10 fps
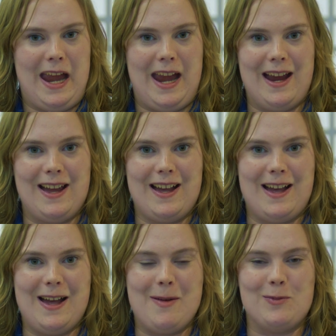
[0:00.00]

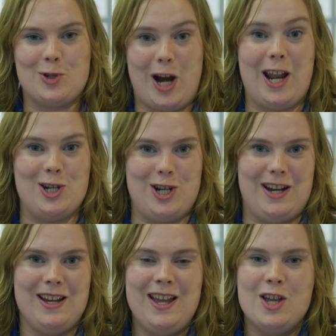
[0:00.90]
a strategy.
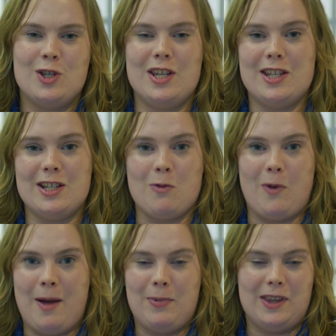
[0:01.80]
So this is a
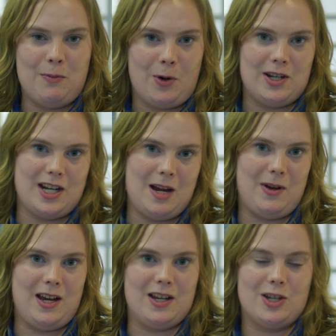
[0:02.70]
rapidly
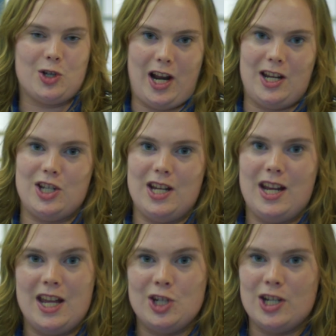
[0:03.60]
prototyping
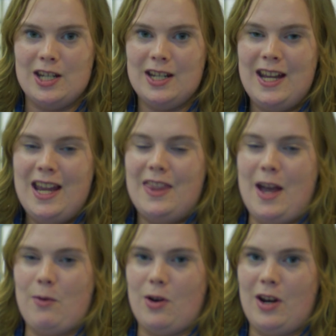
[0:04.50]
strategy engine
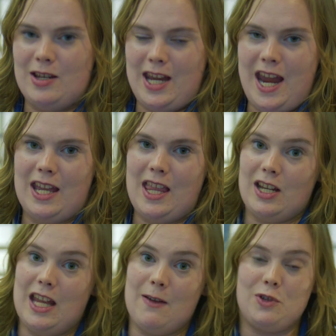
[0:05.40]
that we're going to take and
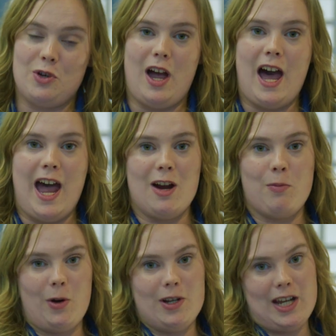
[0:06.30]
then give to a higher
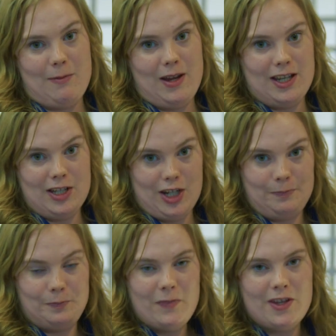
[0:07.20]
prototype engine.
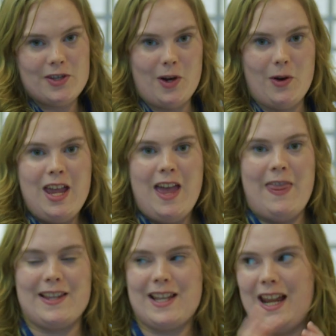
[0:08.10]
So
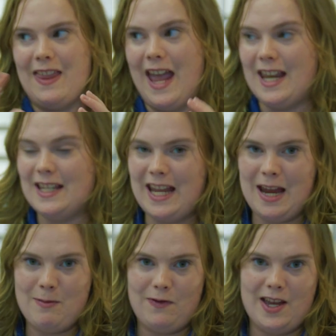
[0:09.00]
that's kind of the end
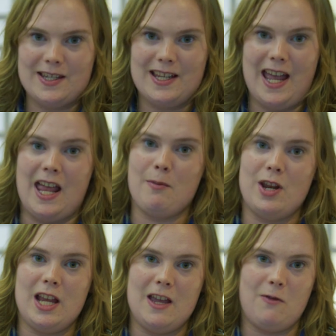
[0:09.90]
game of this, and I'm
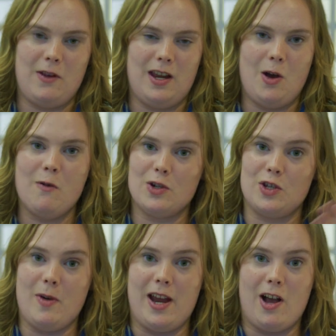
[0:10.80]
going to give it over
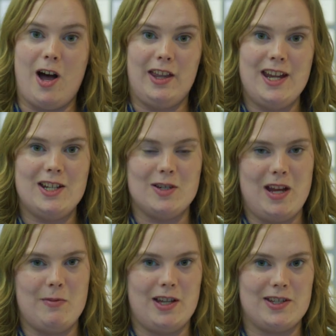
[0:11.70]
to my colleague to
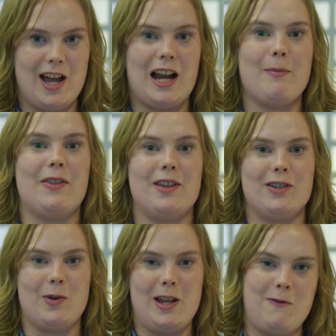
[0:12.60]
be able to talk about the
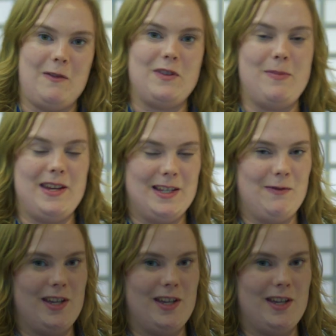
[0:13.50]
2050 piece of